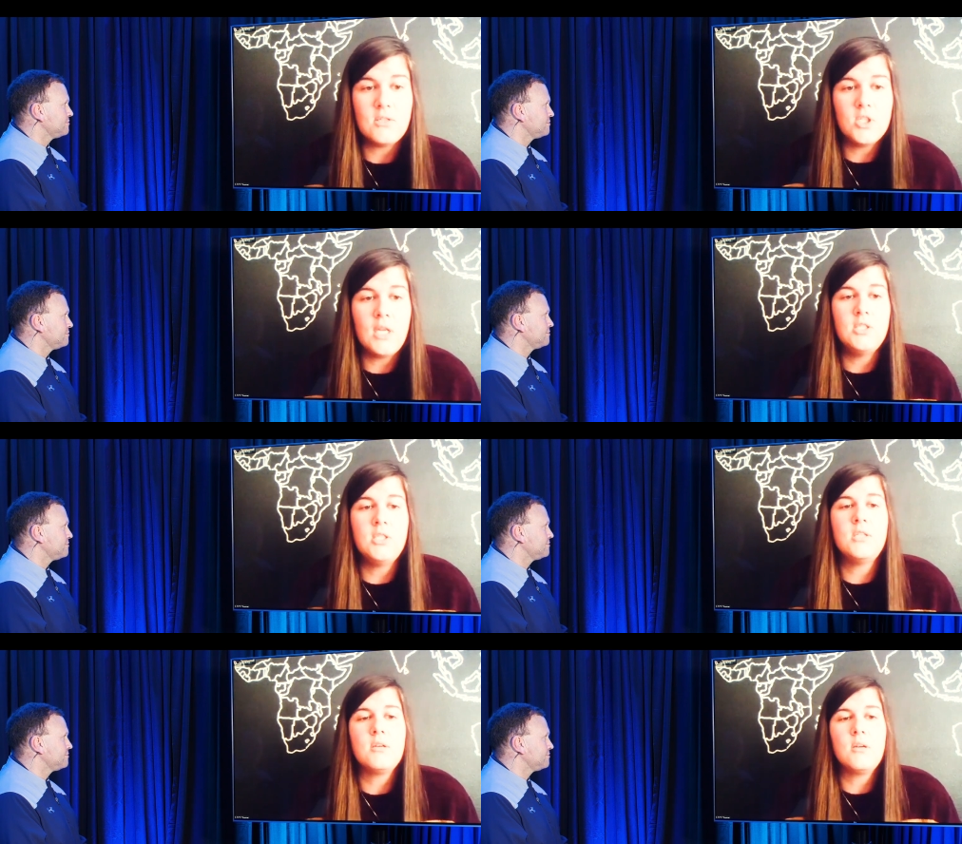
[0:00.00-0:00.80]
Speaker 1: or changing
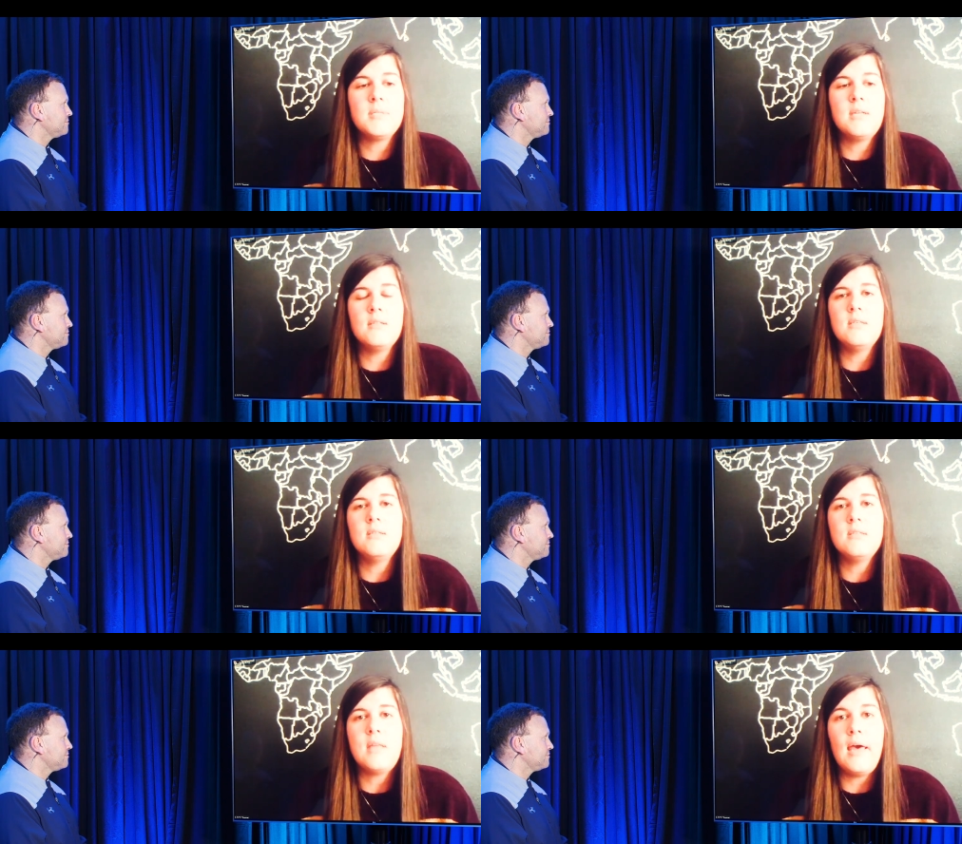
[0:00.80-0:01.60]

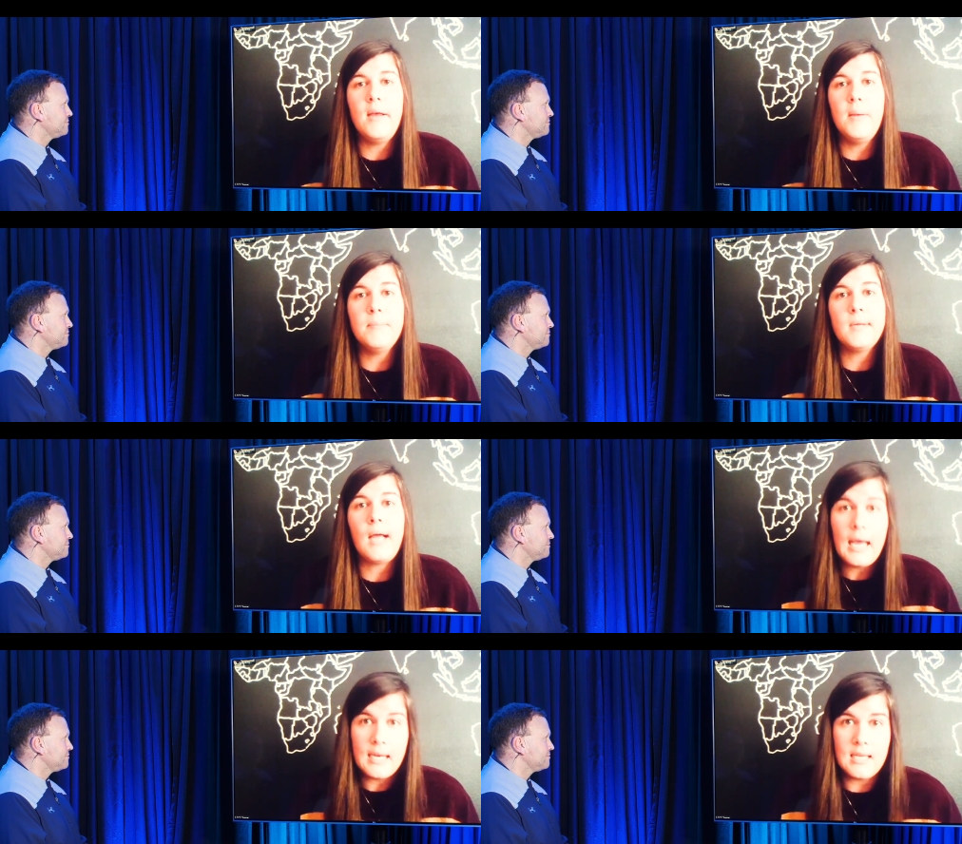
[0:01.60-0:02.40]
circumstances, that um,
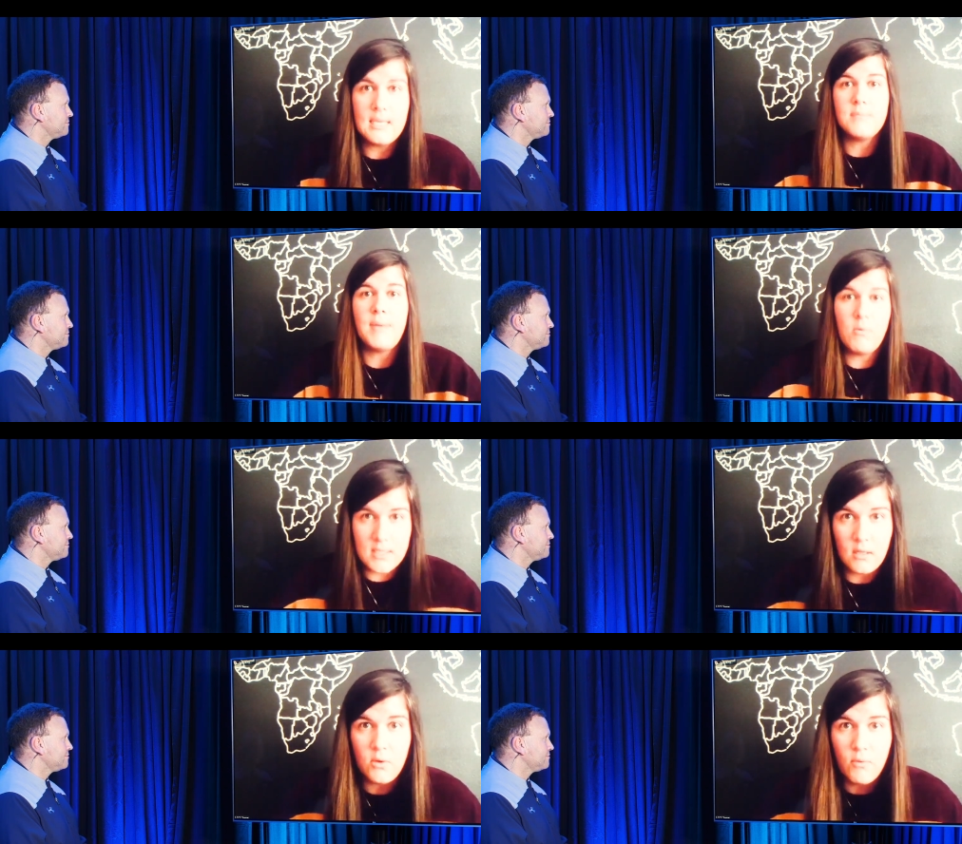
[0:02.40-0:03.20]
God is my
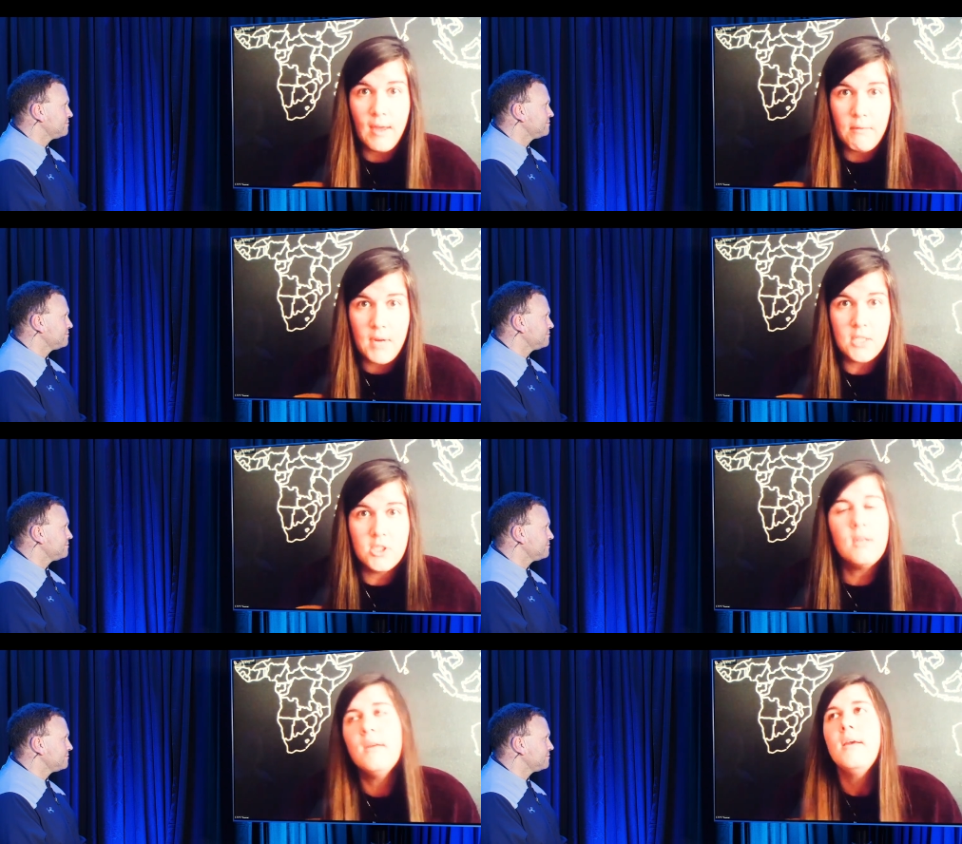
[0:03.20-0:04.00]
resolute foundation,